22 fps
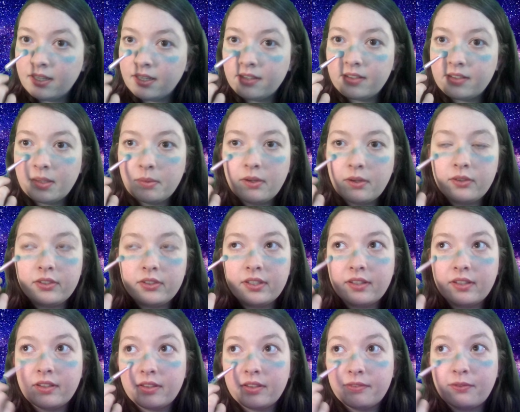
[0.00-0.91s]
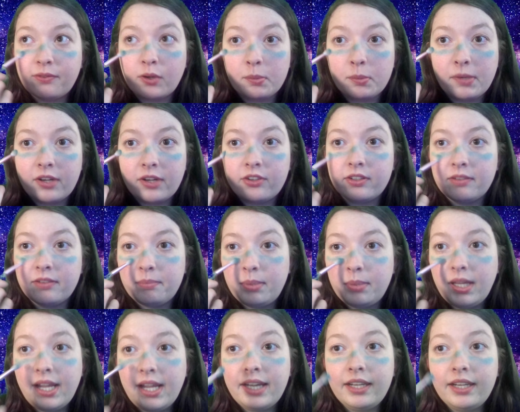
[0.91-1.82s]
Some goes into the formation of
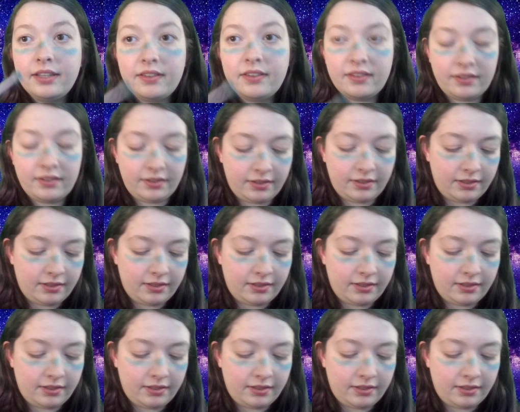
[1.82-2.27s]
planets,